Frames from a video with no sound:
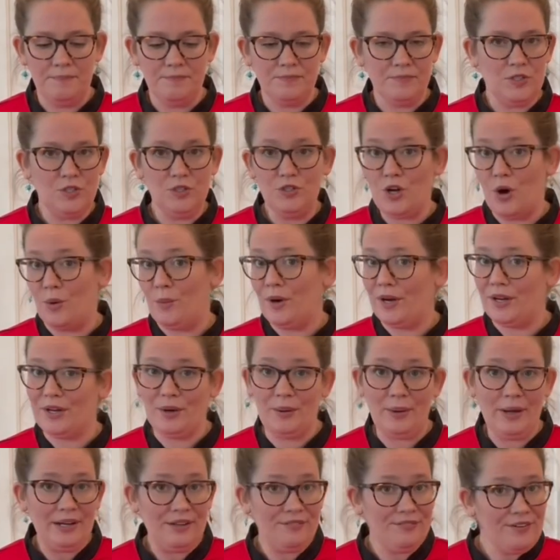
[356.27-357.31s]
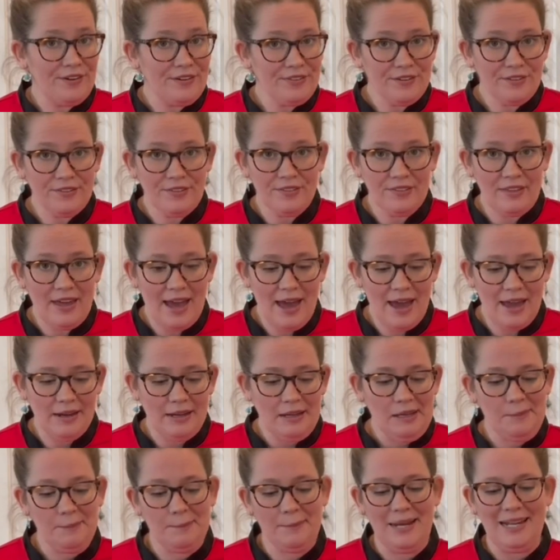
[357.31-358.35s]
You don't want to go any further than that.
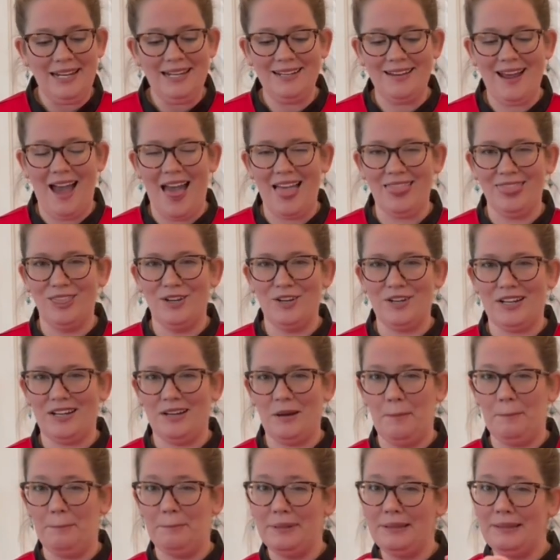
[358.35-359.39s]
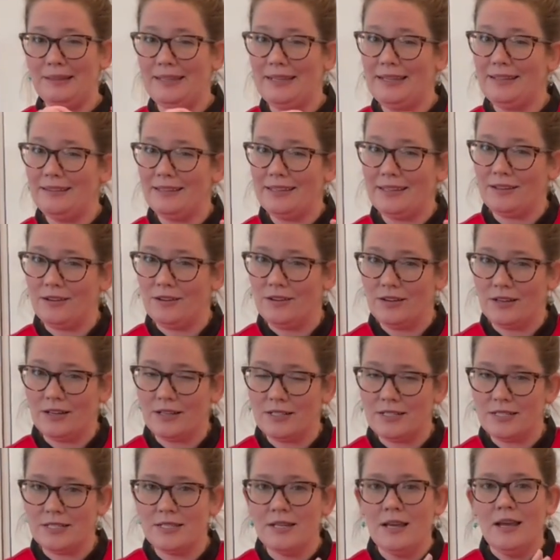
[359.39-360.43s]
It might not look completely
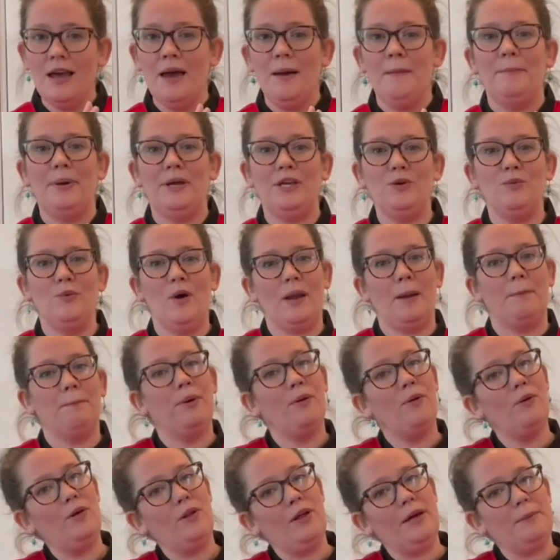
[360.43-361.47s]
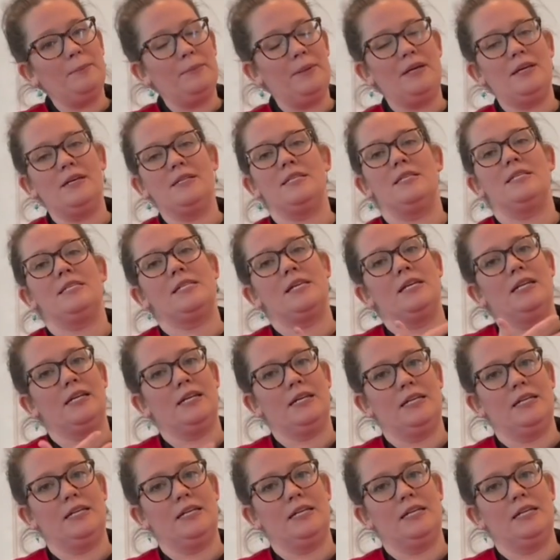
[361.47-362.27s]
cooked, but you want to pull it because it's going to